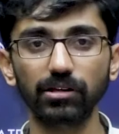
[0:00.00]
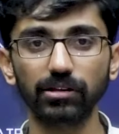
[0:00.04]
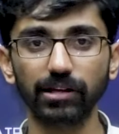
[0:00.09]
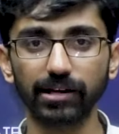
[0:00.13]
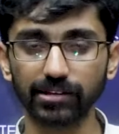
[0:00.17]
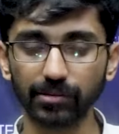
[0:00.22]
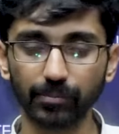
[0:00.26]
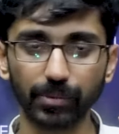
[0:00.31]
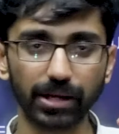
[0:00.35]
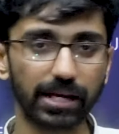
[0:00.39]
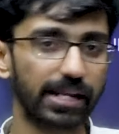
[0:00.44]
that
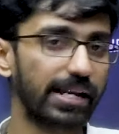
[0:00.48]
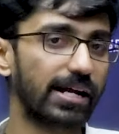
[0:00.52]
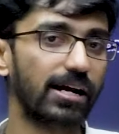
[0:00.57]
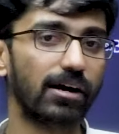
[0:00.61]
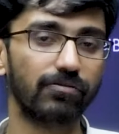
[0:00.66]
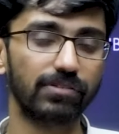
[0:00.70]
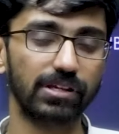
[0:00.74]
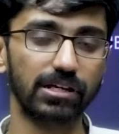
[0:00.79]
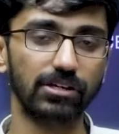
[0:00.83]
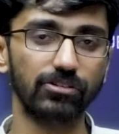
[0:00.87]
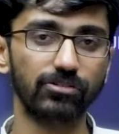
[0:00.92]
is the beginning
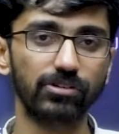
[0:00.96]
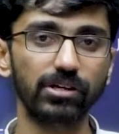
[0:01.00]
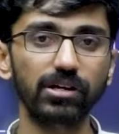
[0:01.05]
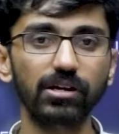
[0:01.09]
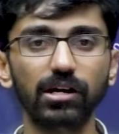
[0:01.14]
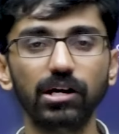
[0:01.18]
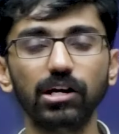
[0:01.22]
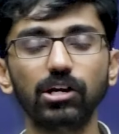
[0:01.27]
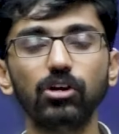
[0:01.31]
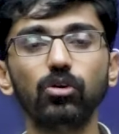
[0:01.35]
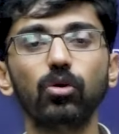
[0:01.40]
of the history,
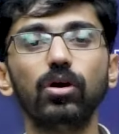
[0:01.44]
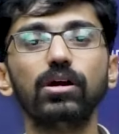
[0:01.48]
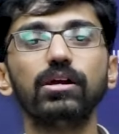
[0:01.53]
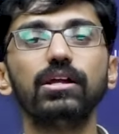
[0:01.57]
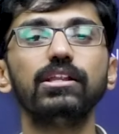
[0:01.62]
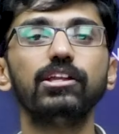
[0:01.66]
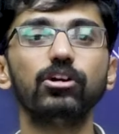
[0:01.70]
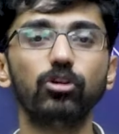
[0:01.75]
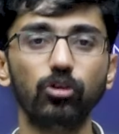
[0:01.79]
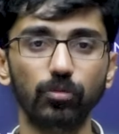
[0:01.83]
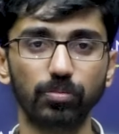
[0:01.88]
to
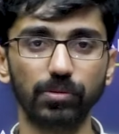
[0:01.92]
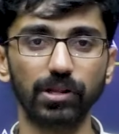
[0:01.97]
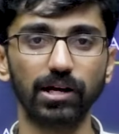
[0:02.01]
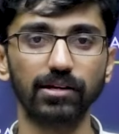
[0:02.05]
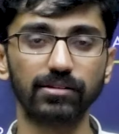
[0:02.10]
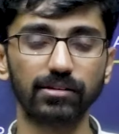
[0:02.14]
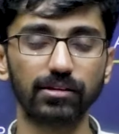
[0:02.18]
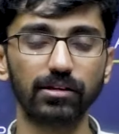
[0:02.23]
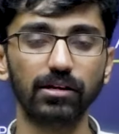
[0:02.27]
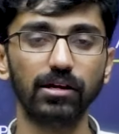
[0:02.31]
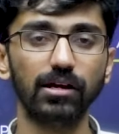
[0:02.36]
until the
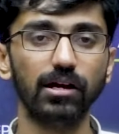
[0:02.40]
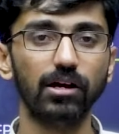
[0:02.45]
Guptas.